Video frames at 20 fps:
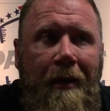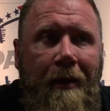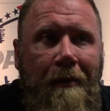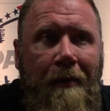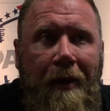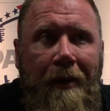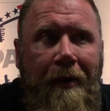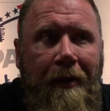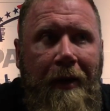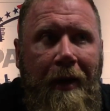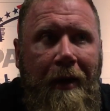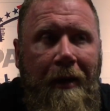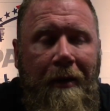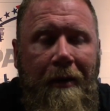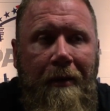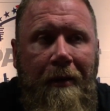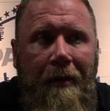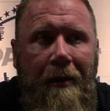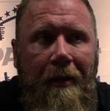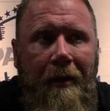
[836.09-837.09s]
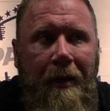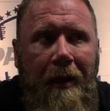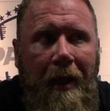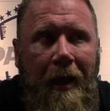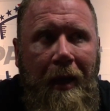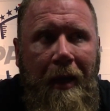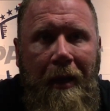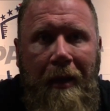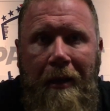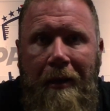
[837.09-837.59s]
whether they're
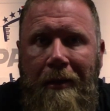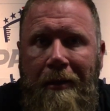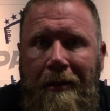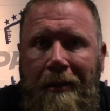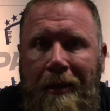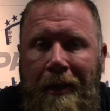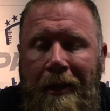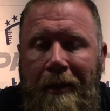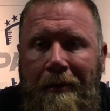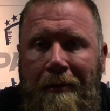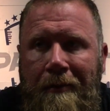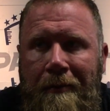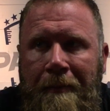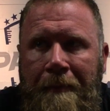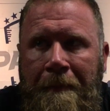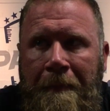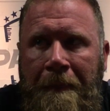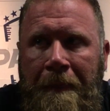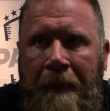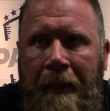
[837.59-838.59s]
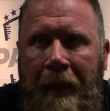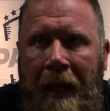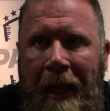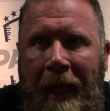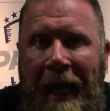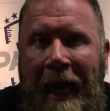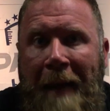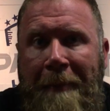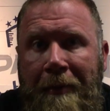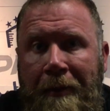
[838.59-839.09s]
uh, you know,
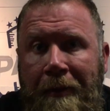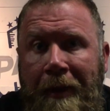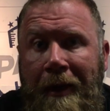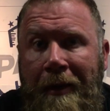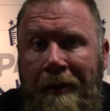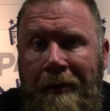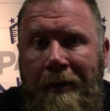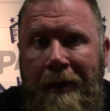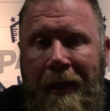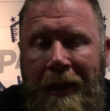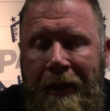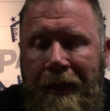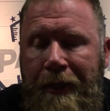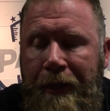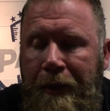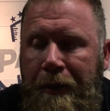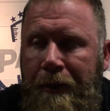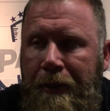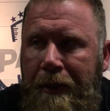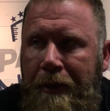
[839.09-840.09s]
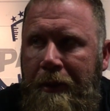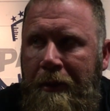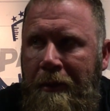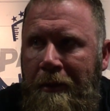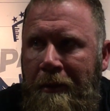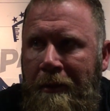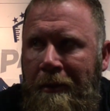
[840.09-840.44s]
operator induced,